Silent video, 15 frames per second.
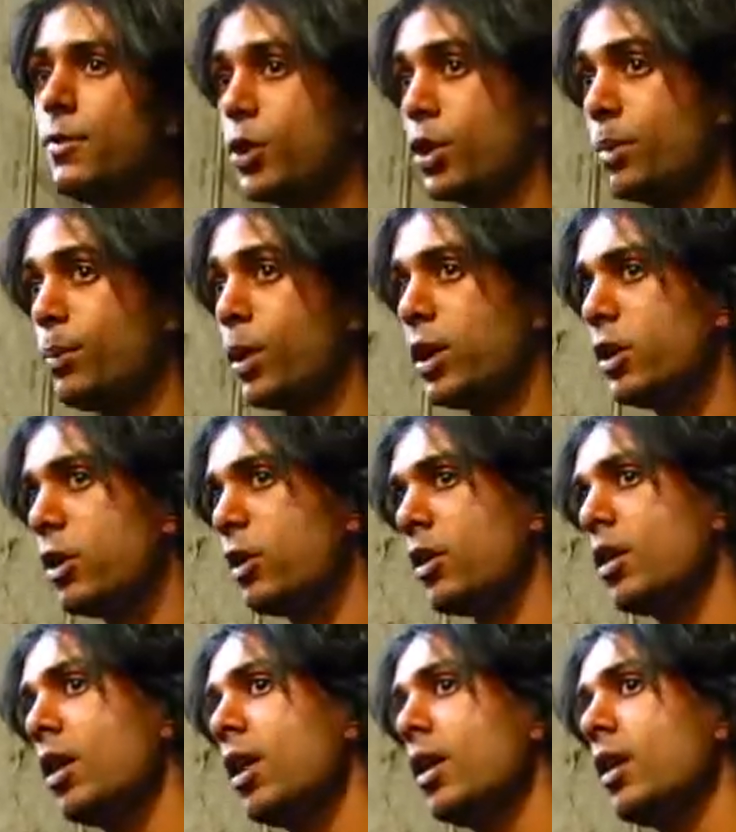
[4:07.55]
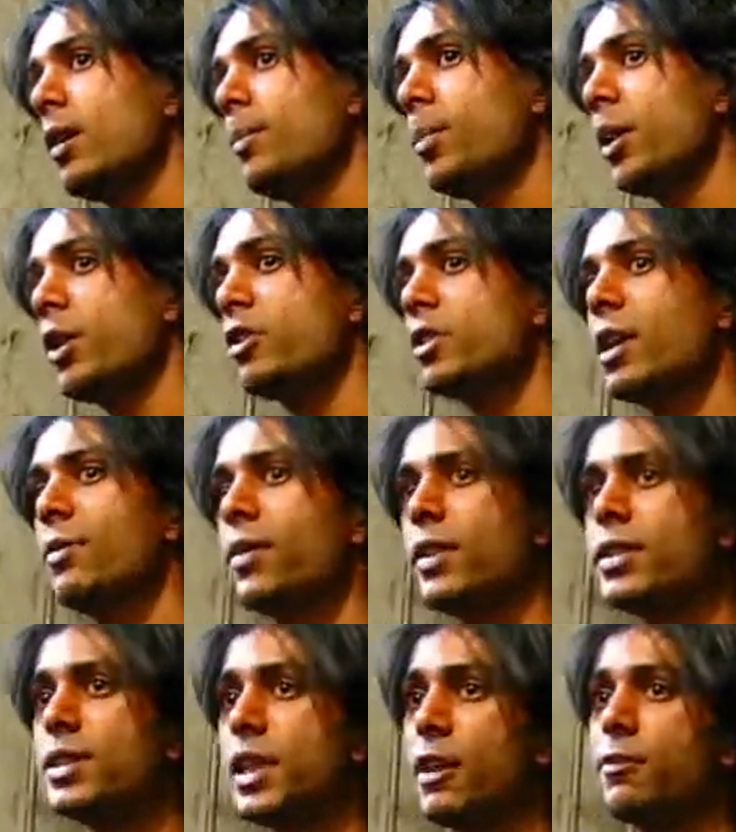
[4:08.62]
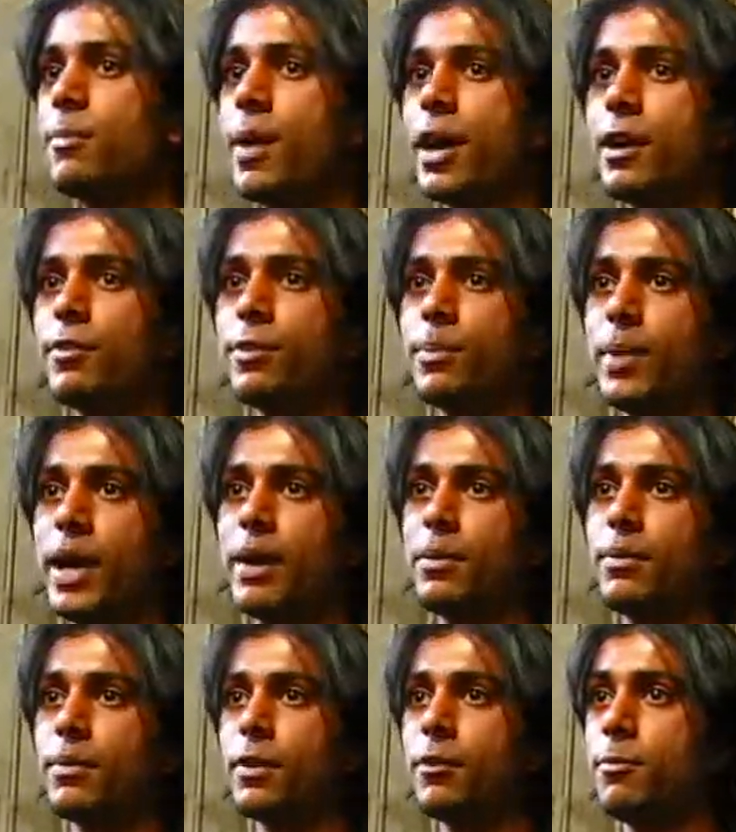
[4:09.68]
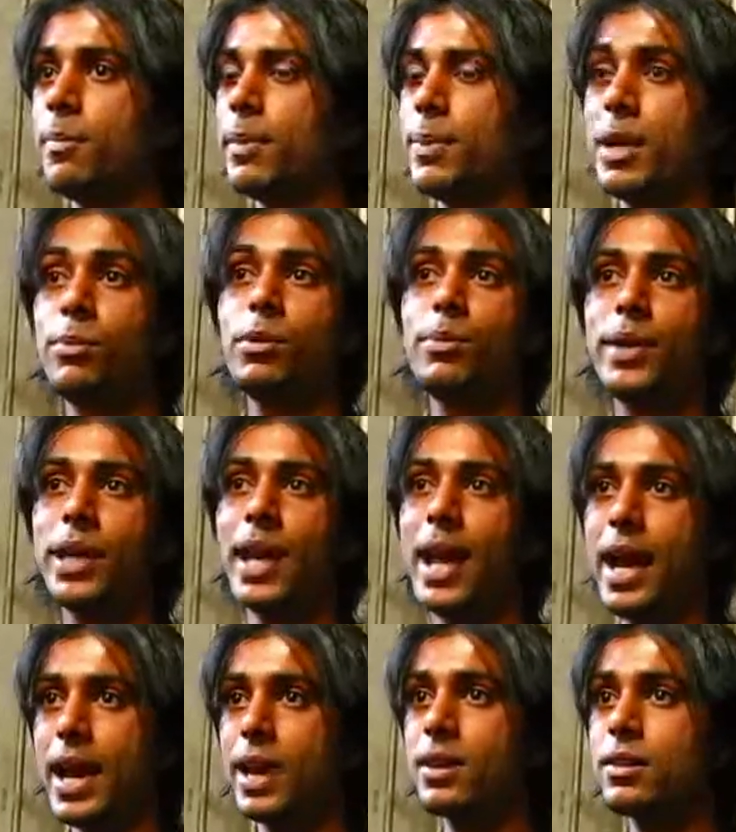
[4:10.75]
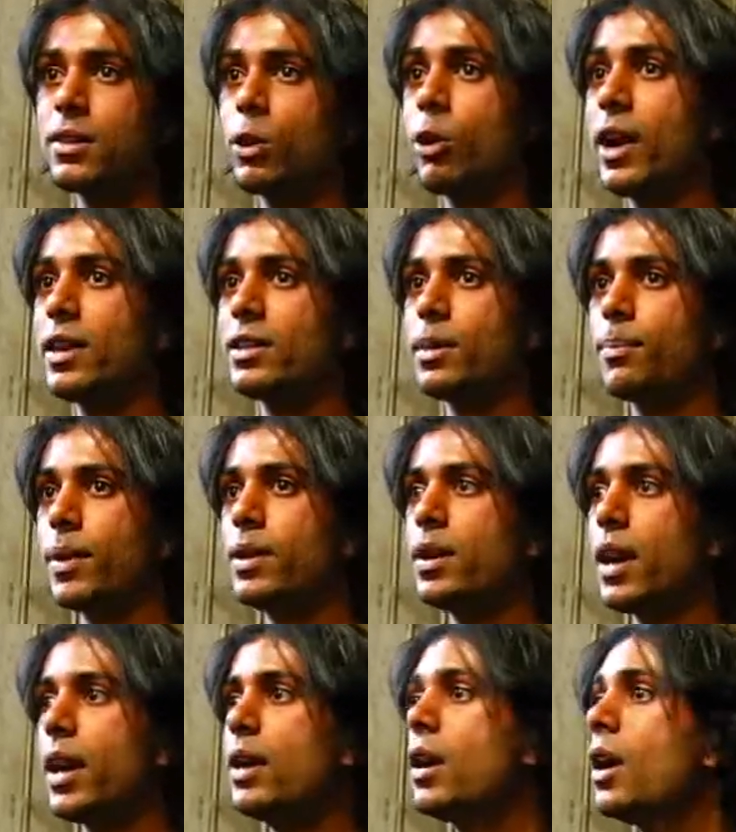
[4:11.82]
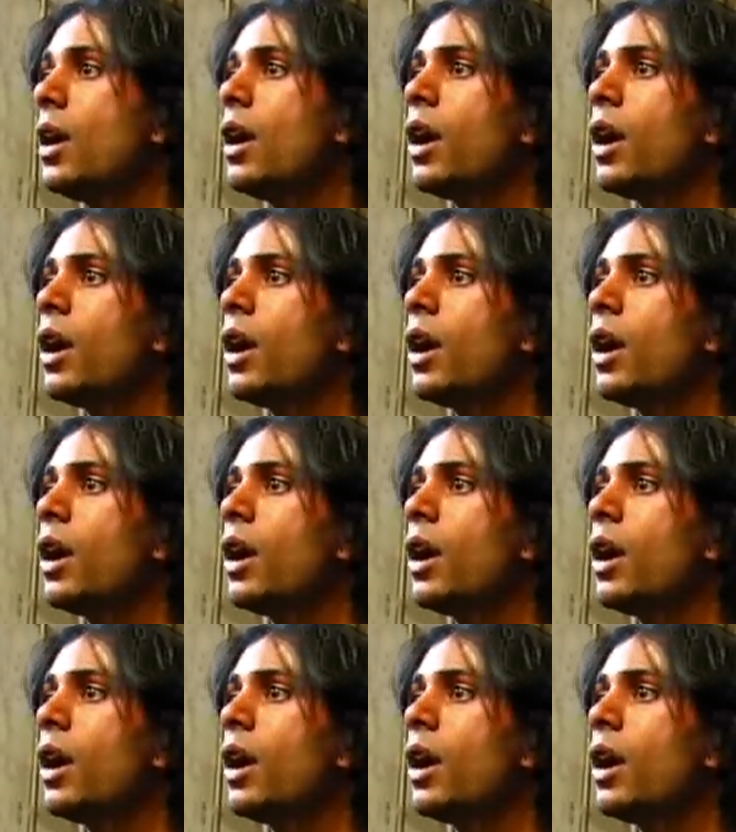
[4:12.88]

If you can put your put yourself in the state of mind of the men of the people being hanged, they are hanged at midnight.